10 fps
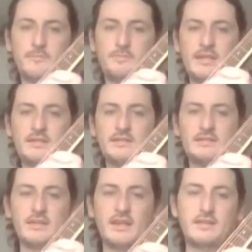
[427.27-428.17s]
the beads
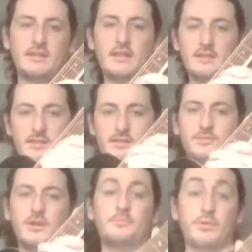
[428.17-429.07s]
inside
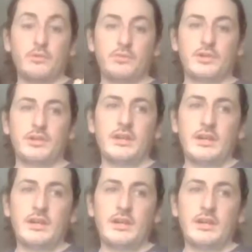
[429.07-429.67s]
this one broke,